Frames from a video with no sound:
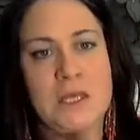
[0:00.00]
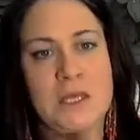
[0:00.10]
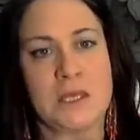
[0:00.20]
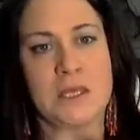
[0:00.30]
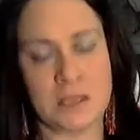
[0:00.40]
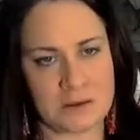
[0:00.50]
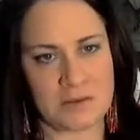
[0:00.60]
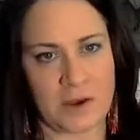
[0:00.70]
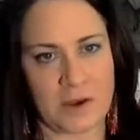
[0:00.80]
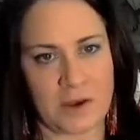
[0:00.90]
into the
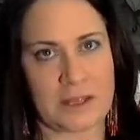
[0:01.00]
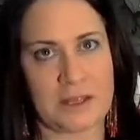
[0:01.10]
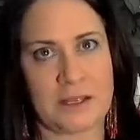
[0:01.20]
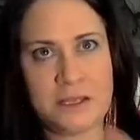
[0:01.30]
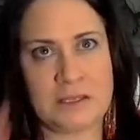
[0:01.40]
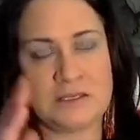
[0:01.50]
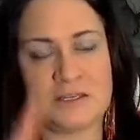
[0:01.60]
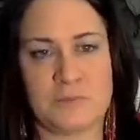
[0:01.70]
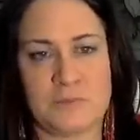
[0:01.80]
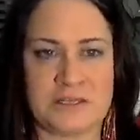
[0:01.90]
body, into
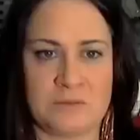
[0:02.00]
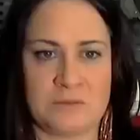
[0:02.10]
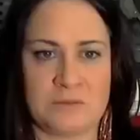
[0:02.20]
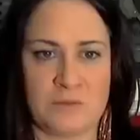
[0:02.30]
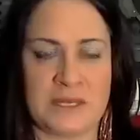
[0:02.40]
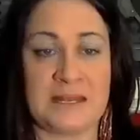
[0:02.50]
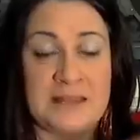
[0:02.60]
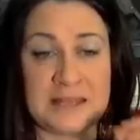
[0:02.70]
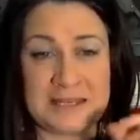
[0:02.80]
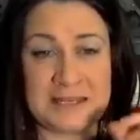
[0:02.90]
the present moment.
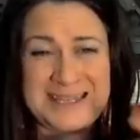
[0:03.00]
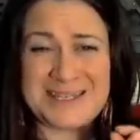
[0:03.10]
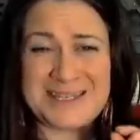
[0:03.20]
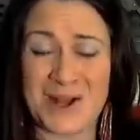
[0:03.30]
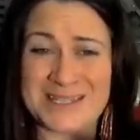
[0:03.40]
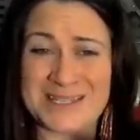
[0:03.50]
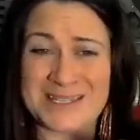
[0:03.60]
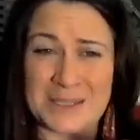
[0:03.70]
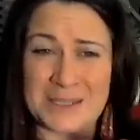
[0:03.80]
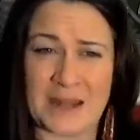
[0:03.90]
And this is not
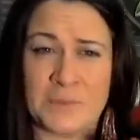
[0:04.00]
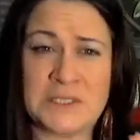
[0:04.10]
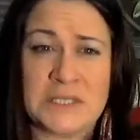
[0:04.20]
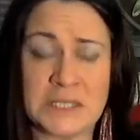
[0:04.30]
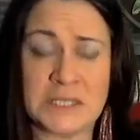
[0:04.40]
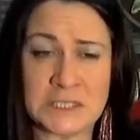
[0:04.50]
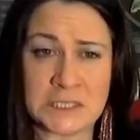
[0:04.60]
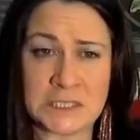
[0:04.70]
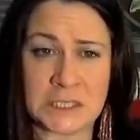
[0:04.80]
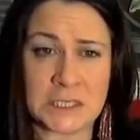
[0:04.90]
something that happens
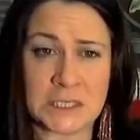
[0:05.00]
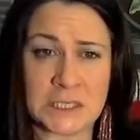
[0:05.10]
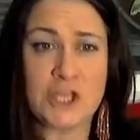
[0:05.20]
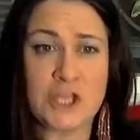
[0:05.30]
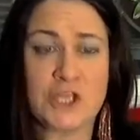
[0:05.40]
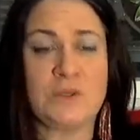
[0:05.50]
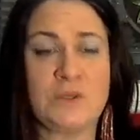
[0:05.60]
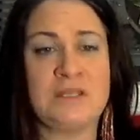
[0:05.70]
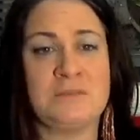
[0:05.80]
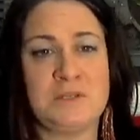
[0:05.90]
instantly. You
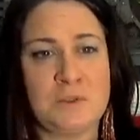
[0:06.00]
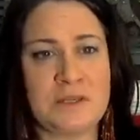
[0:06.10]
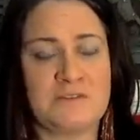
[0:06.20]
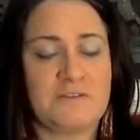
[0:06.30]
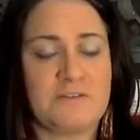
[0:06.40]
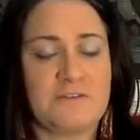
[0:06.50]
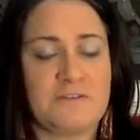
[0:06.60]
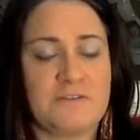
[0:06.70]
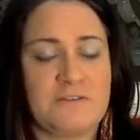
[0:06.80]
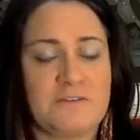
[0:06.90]
need to be doing it for
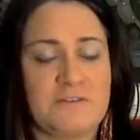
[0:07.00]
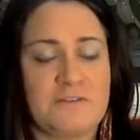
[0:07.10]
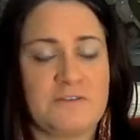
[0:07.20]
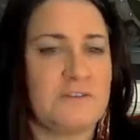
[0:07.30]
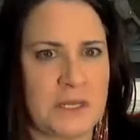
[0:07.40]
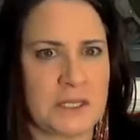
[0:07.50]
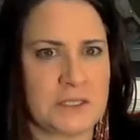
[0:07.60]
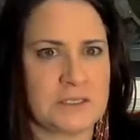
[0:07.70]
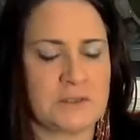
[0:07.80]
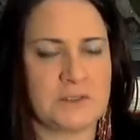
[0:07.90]
15 or 20
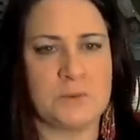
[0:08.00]
minutes. So it's